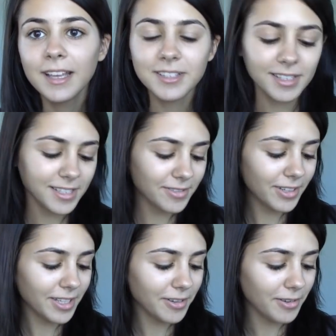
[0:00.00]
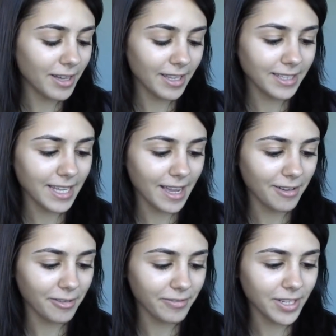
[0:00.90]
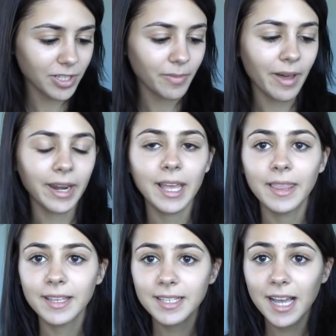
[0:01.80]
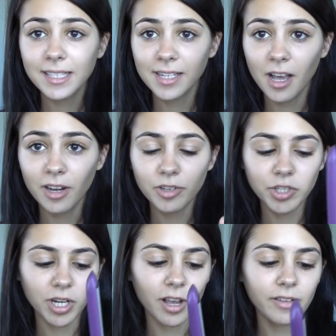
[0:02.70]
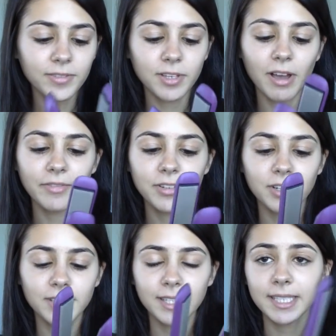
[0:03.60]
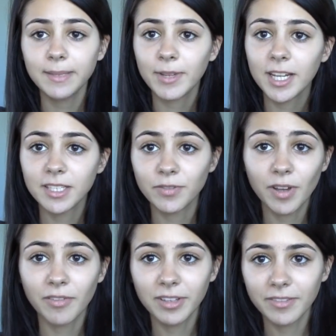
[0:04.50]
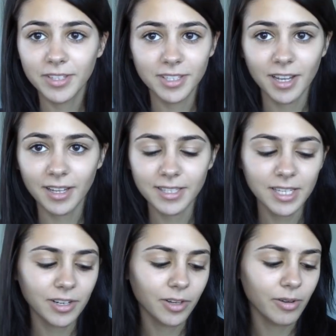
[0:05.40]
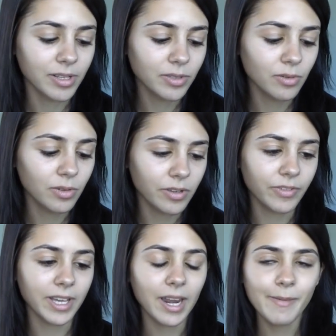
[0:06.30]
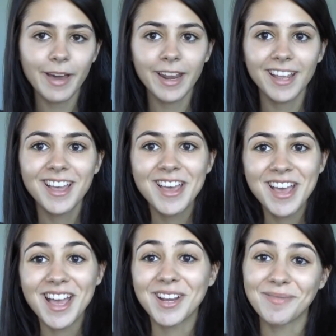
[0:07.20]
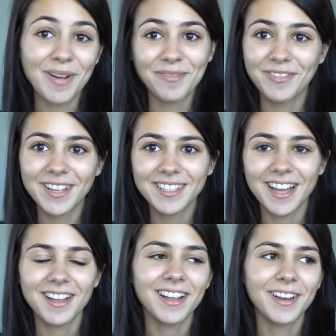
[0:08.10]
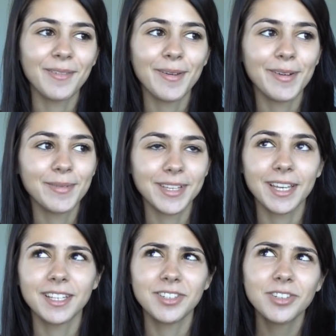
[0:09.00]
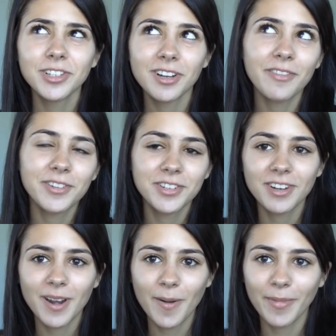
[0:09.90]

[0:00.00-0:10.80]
so this is really cool. I like that whole feature about it. And this has an auto shut off. So after 60 minutes, if you ever leave this on, let's say you're going to school, you forget about it. And your mom freaks out. I know my mom's like, did you turn off your strainer? I'm